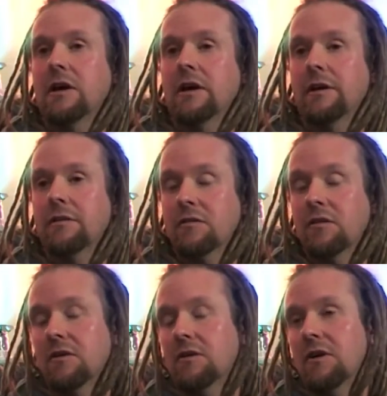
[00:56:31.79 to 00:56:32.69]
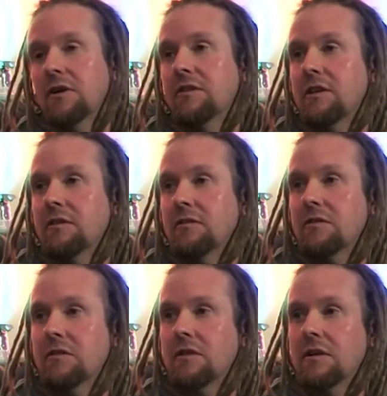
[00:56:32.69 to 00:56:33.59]
Uh, has got a good idea
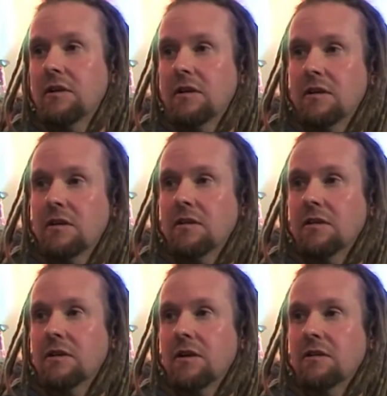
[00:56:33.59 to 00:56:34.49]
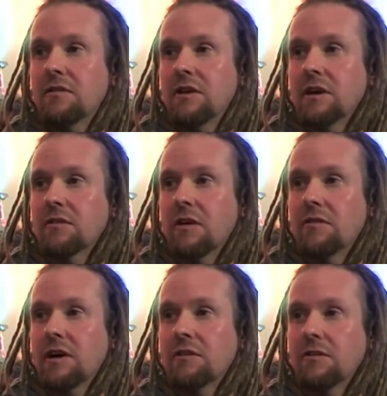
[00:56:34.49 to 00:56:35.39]
of. Yeah. The kind of things that
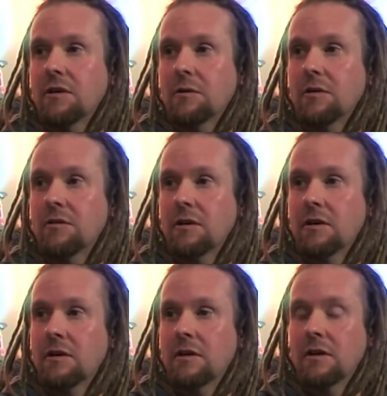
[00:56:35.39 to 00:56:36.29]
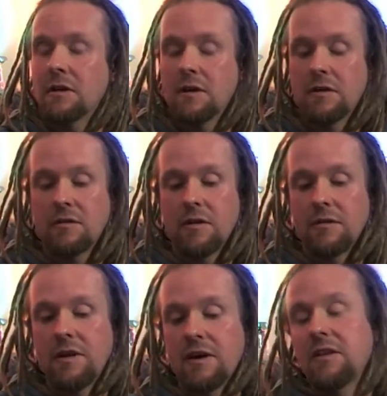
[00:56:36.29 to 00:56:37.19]
I've had to deal with. Yeah.
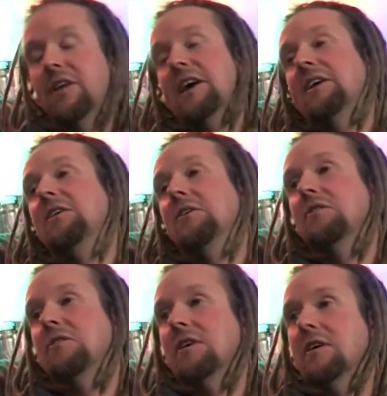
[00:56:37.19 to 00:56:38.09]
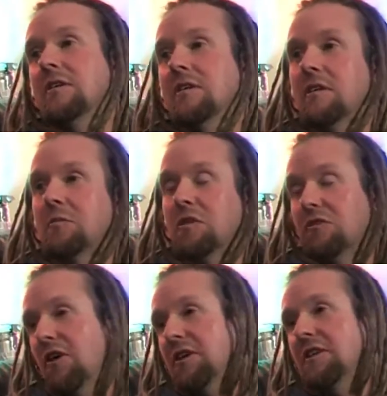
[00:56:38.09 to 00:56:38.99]
So yeah, I thank you for
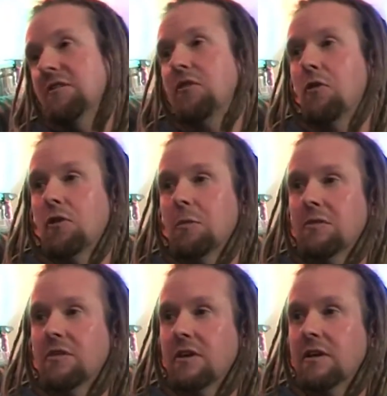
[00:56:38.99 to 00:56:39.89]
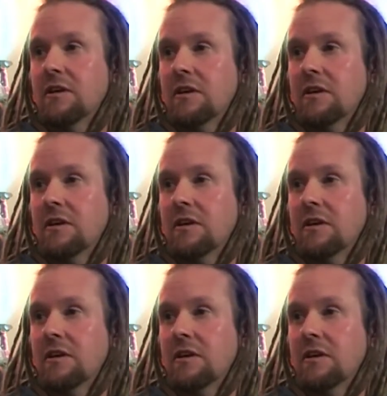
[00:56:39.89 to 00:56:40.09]
providing the forum to.